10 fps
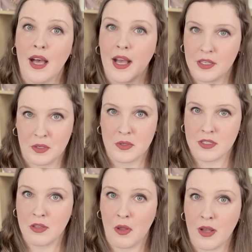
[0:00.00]
I know it's
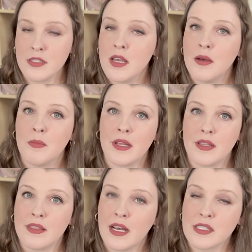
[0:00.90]
a lot,
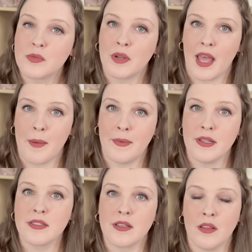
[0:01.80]
but that's what
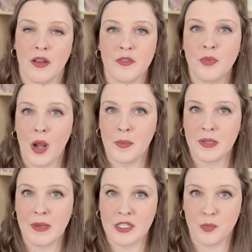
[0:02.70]
happens. A lot of property
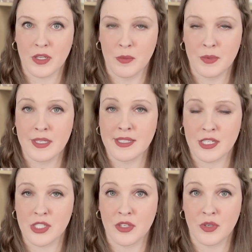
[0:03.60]
management companies
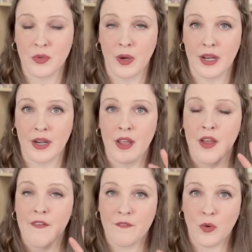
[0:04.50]
actually require
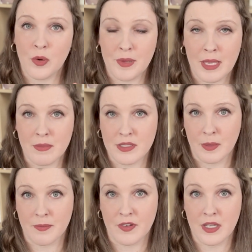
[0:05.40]
4 payments
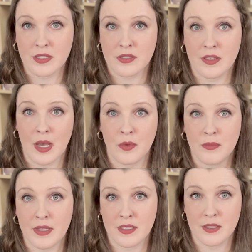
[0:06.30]
up front. So that would
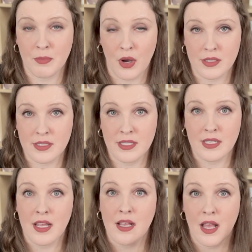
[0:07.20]
be the deposit
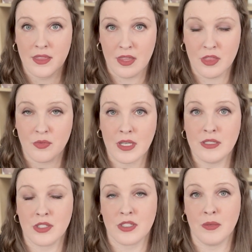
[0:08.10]
and then 3
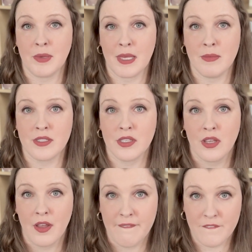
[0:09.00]
additional payments.
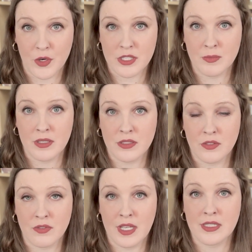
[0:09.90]
First month's
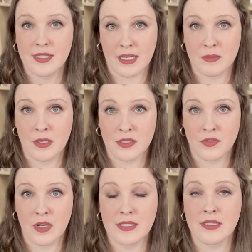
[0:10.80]
of rent, second month's
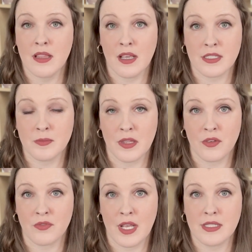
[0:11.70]
of rent, and the last month
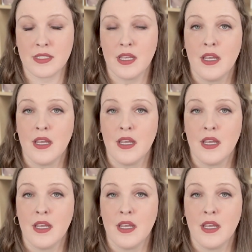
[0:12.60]
of rent.